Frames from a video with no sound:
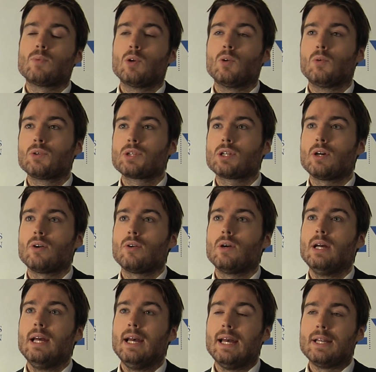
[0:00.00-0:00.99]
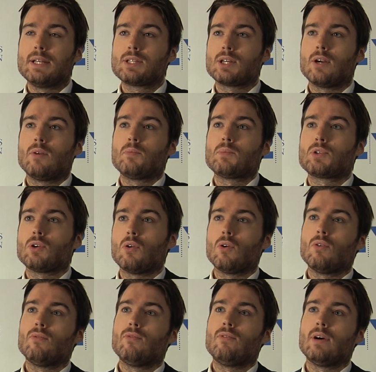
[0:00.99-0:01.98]
but also in terms
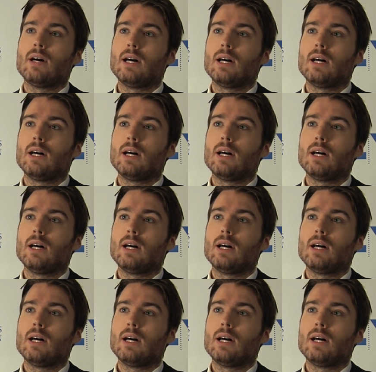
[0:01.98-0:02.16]
of